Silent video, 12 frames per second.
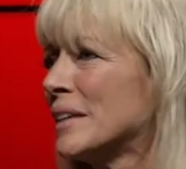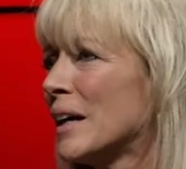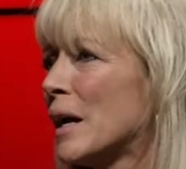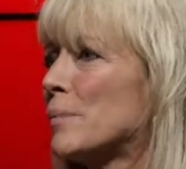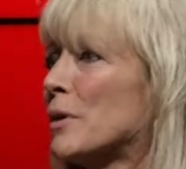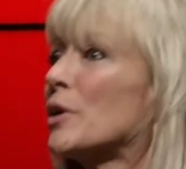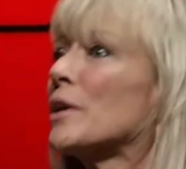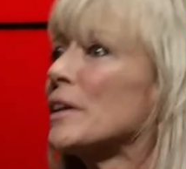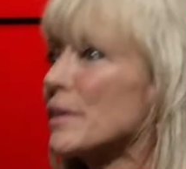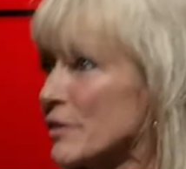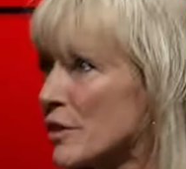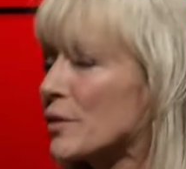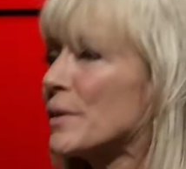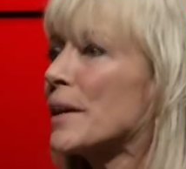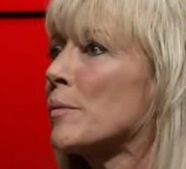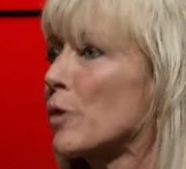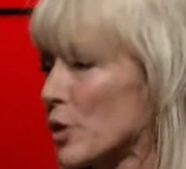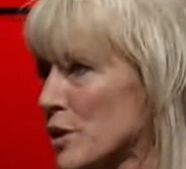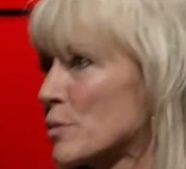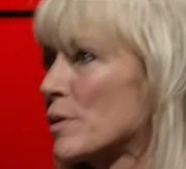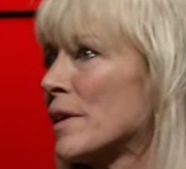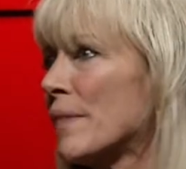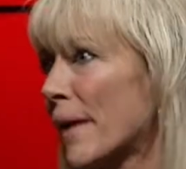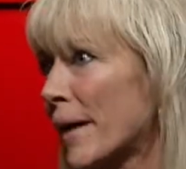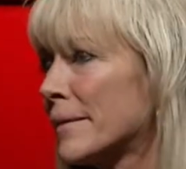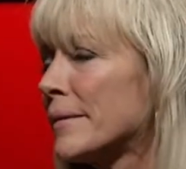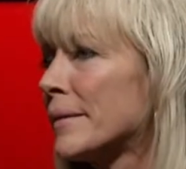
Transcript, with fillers: a myriad of different neighborhoods within that.